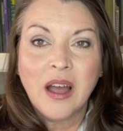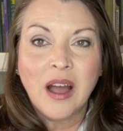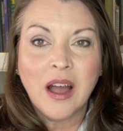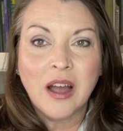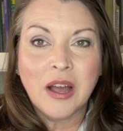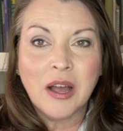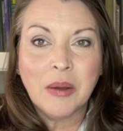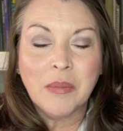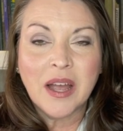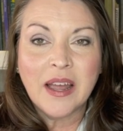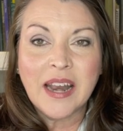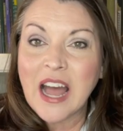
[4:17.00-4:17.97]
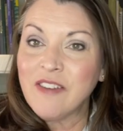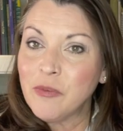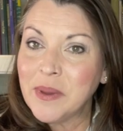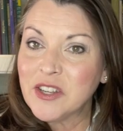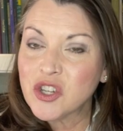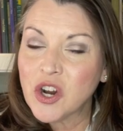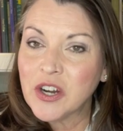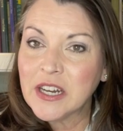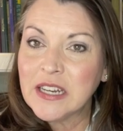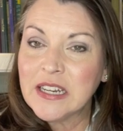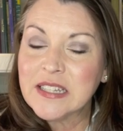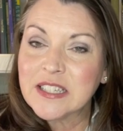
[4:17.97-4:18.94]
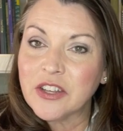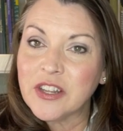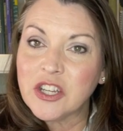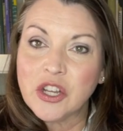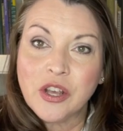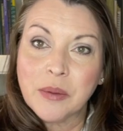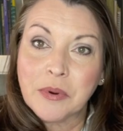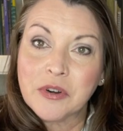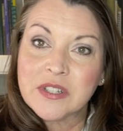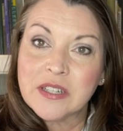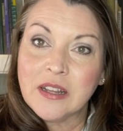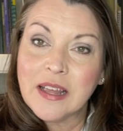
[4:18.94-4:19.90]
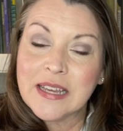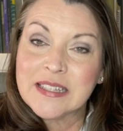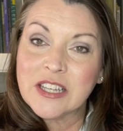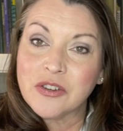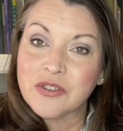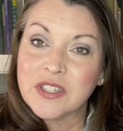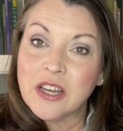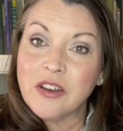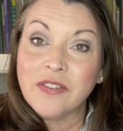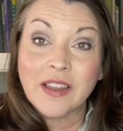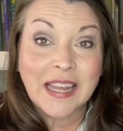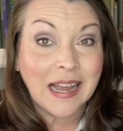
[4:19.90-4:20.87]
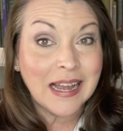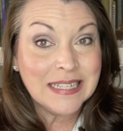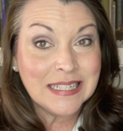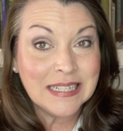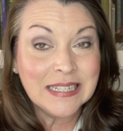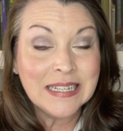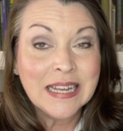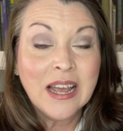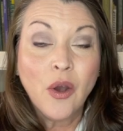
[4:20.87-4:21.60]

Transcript: an alphabet chart in it so that you can personalize it yourself like I did,